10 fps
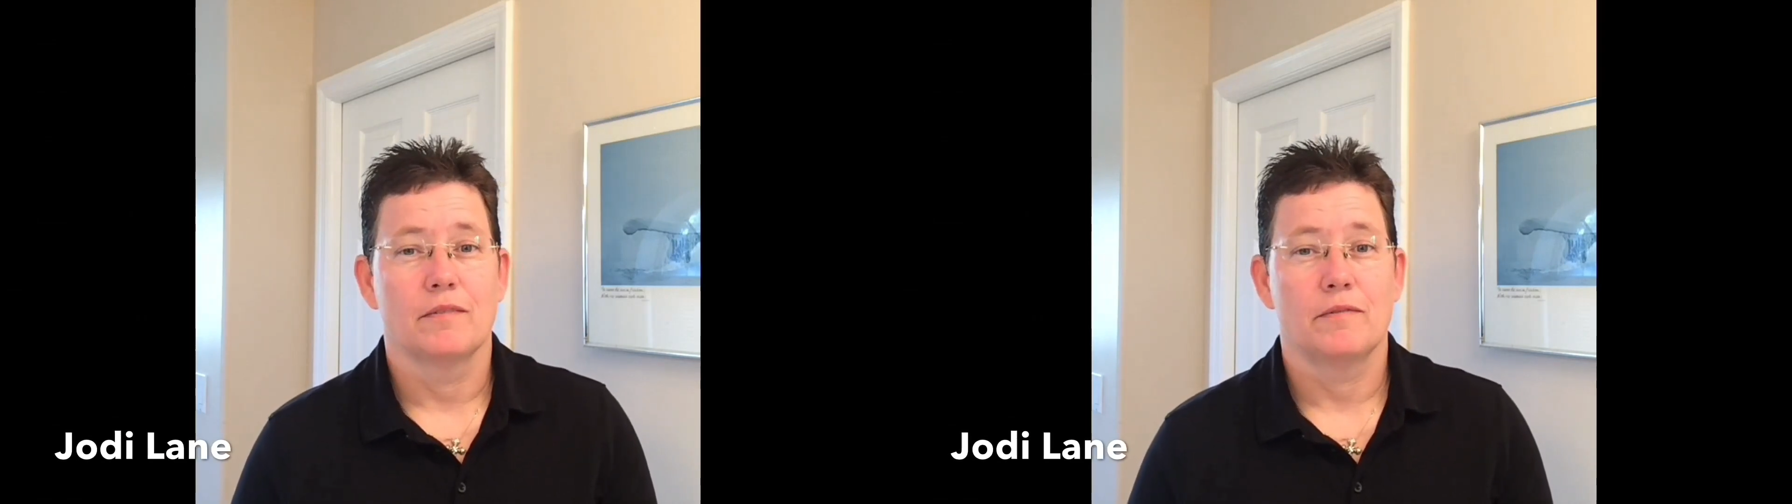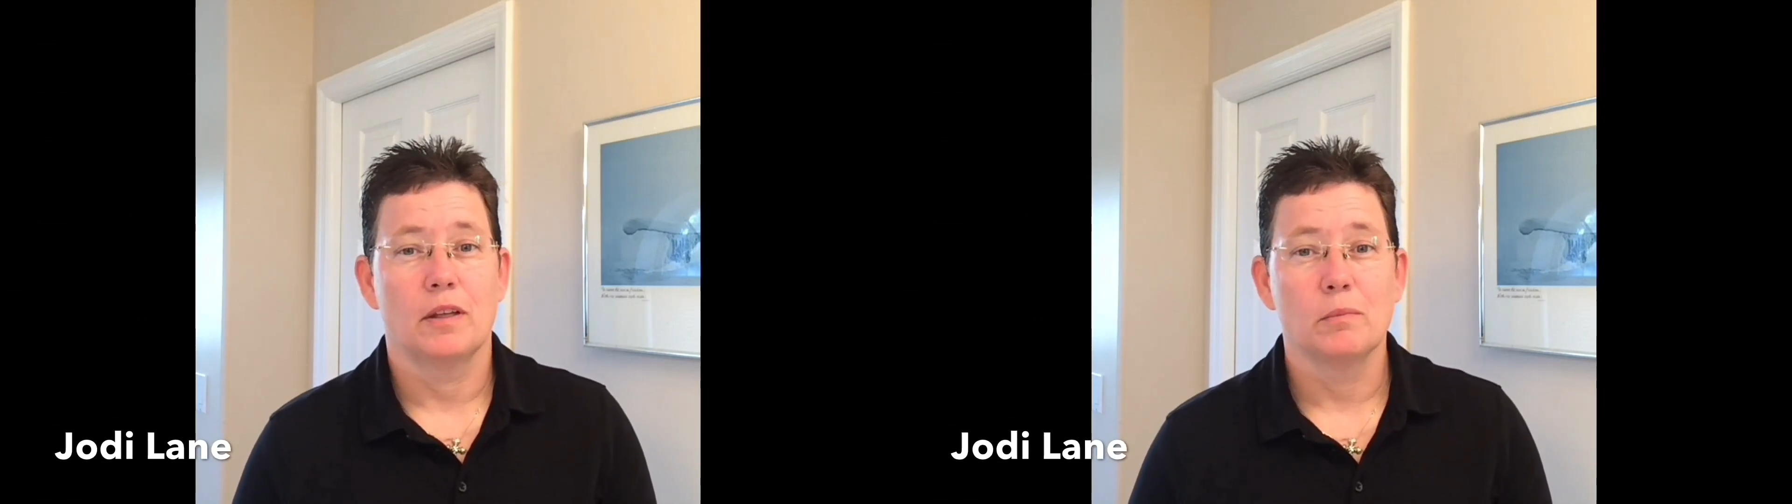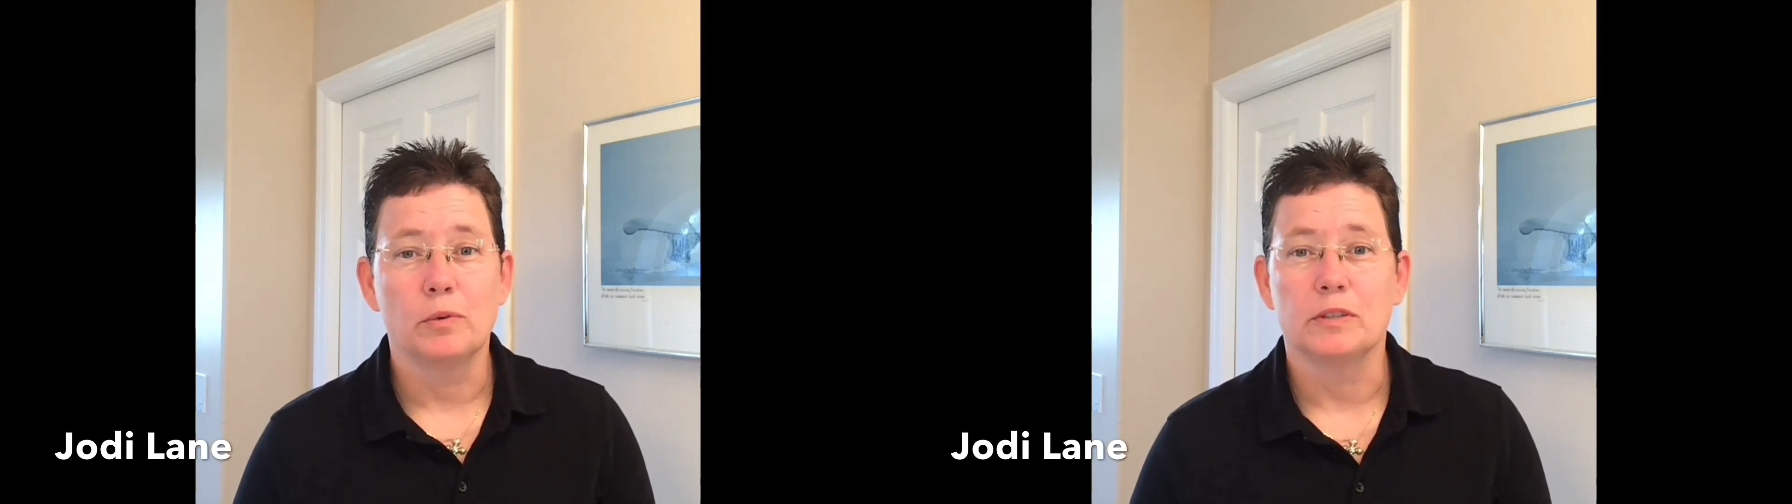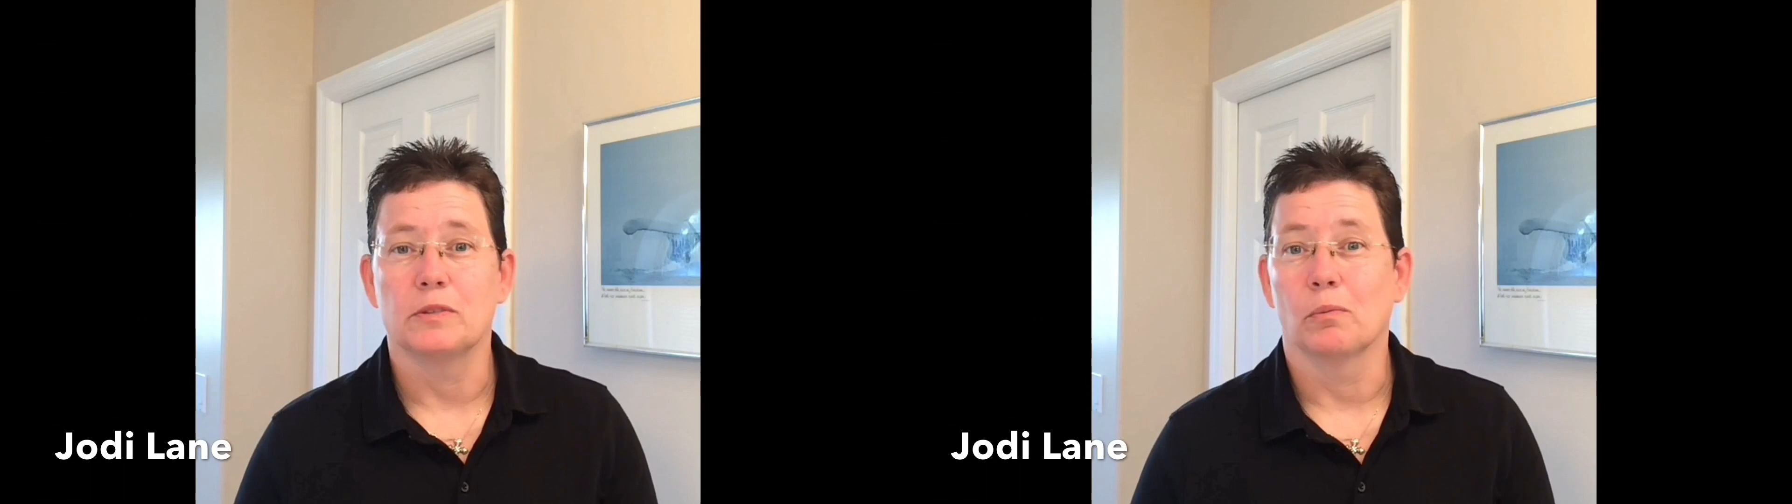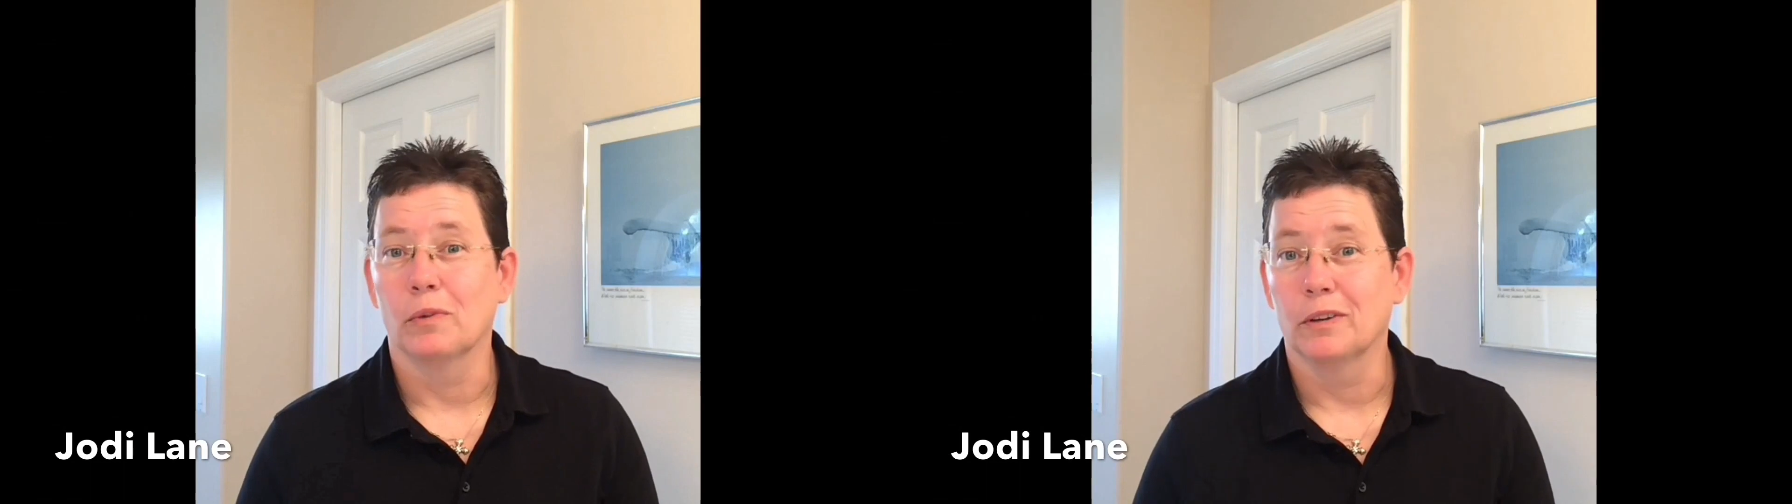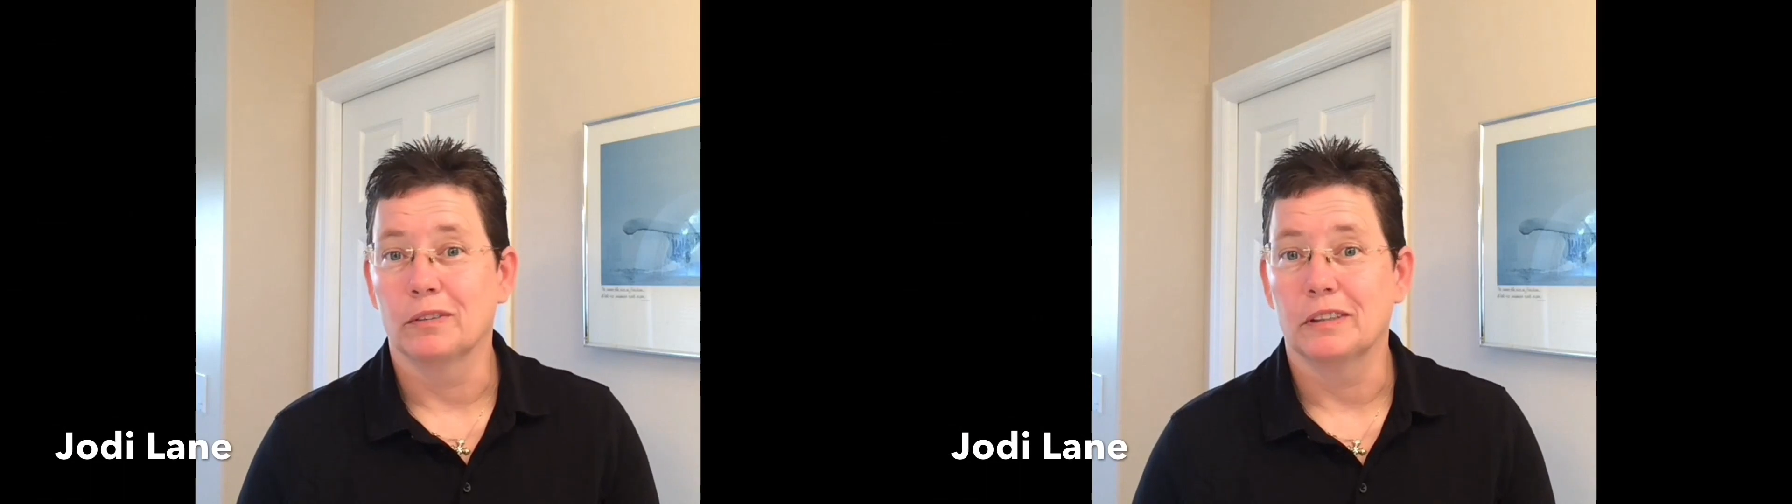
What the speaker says: Father Mooney is the real